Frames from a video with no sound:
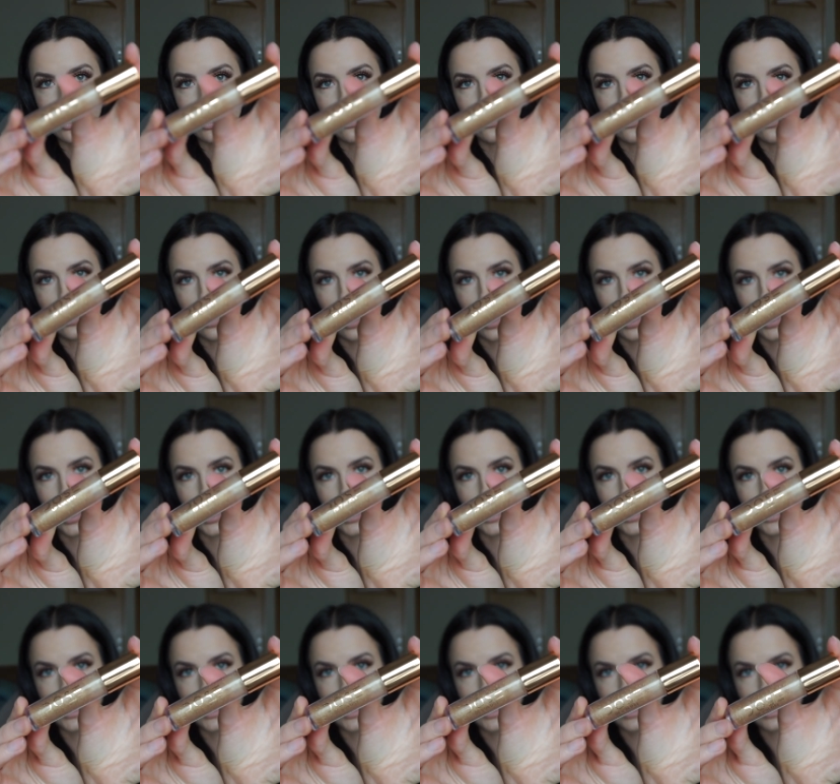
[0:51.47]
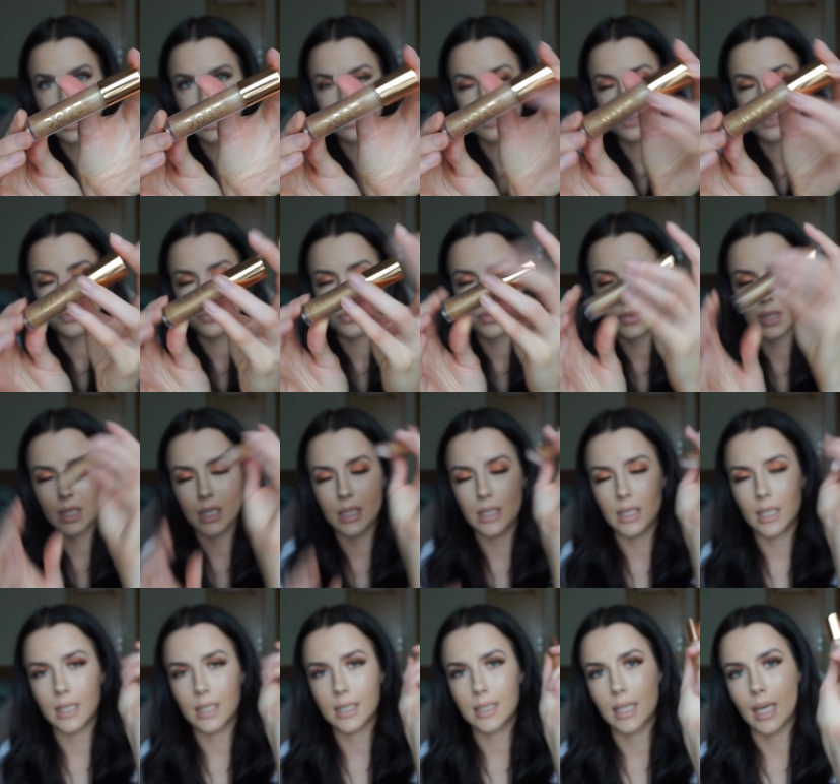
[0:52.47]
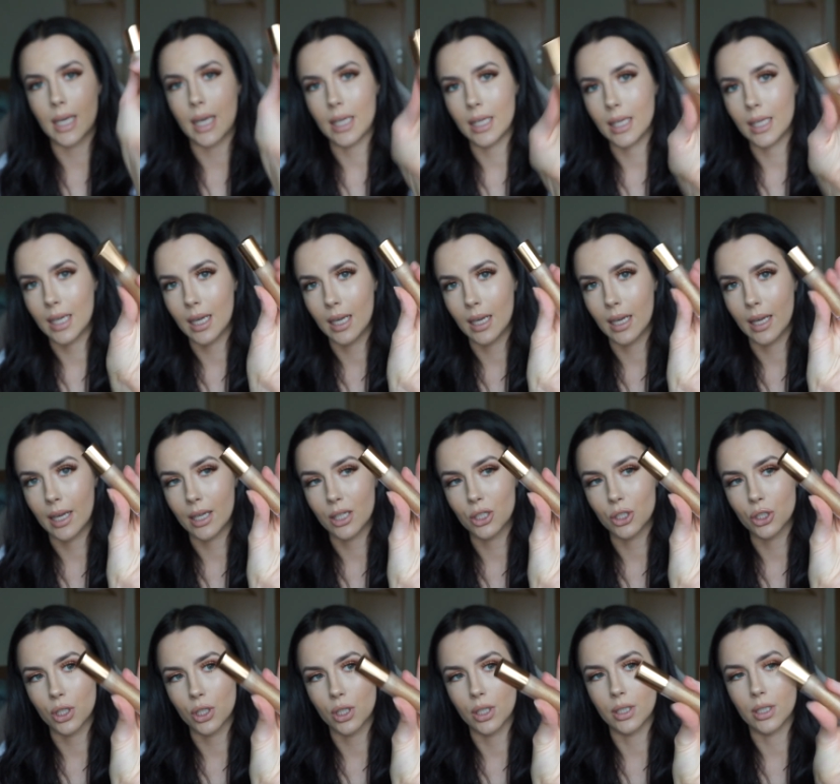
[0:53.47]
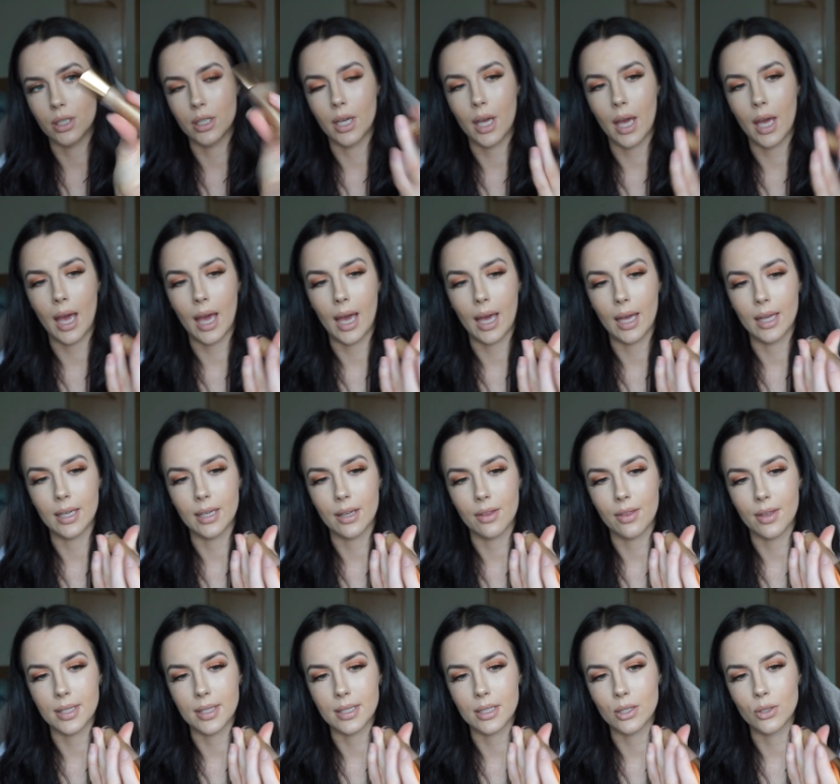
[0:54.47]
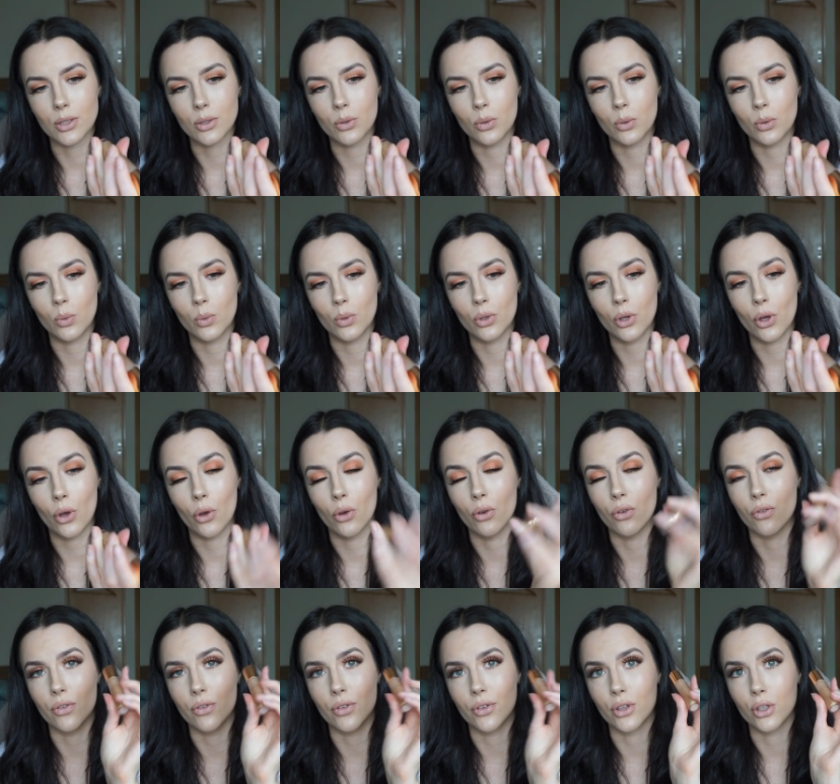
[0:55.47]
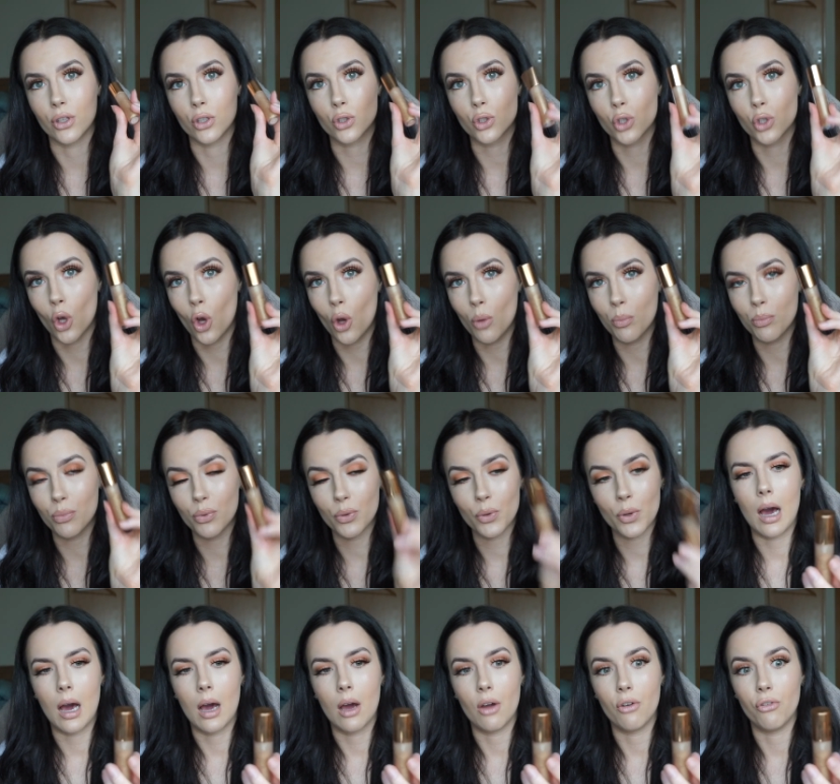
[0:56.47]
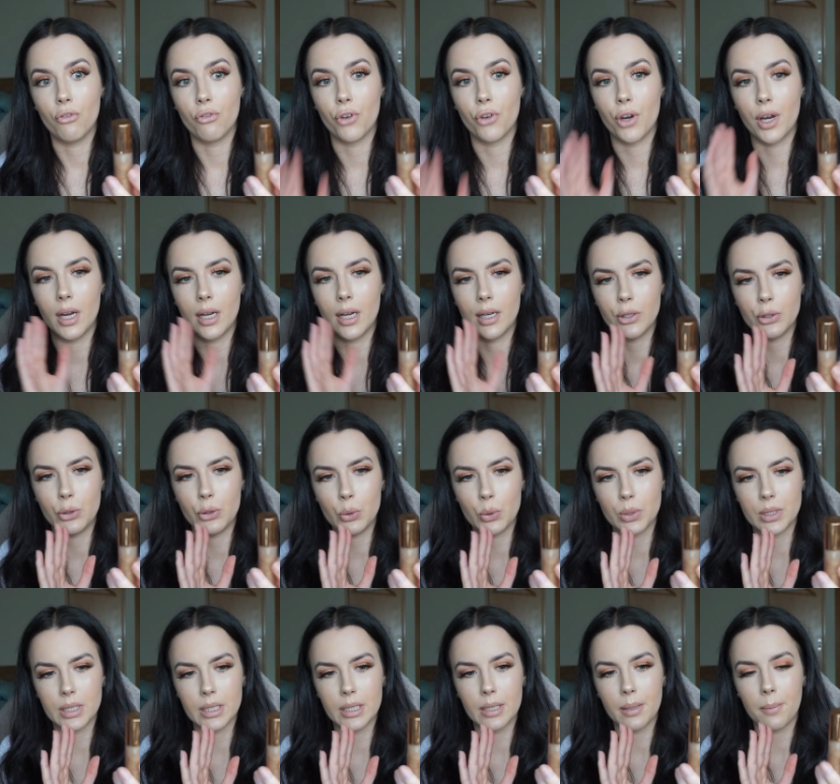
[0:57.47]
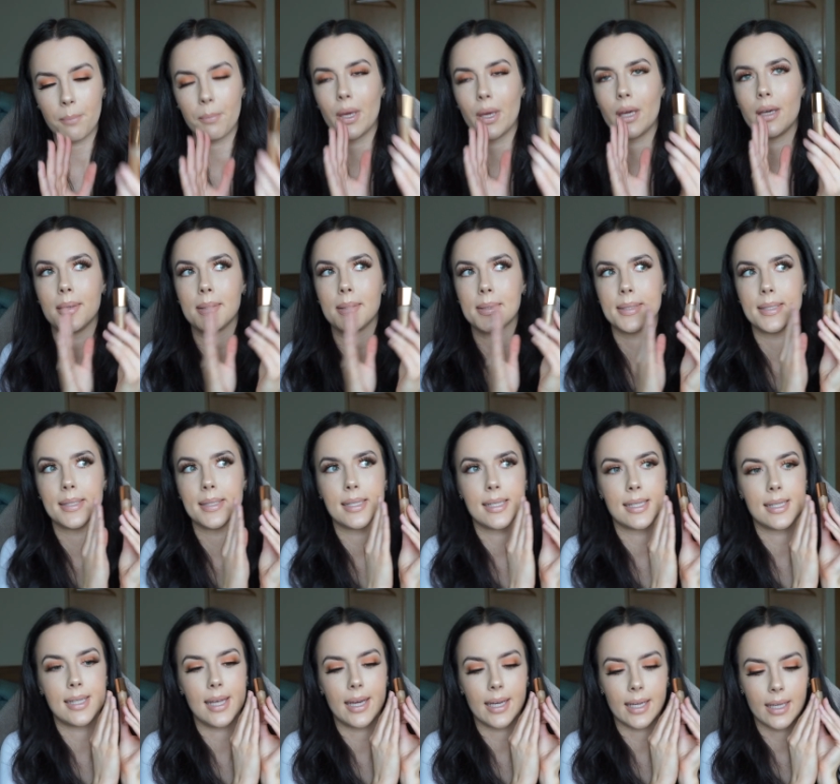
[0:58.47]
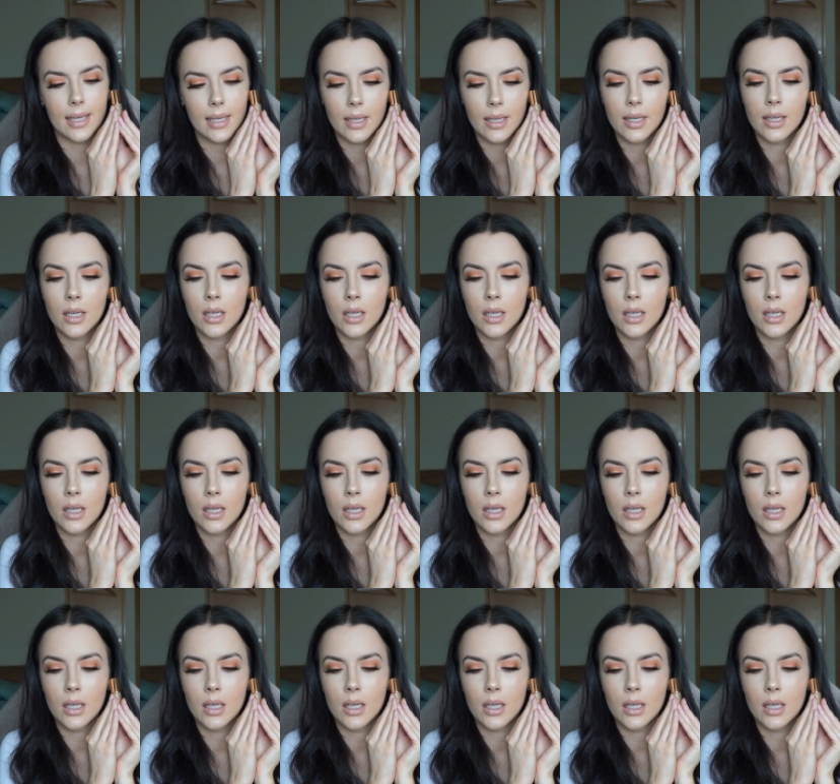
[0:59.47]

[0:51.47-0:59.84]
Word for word: of Colors, the XKE collection and this is called Over top. I rarely use it because this is like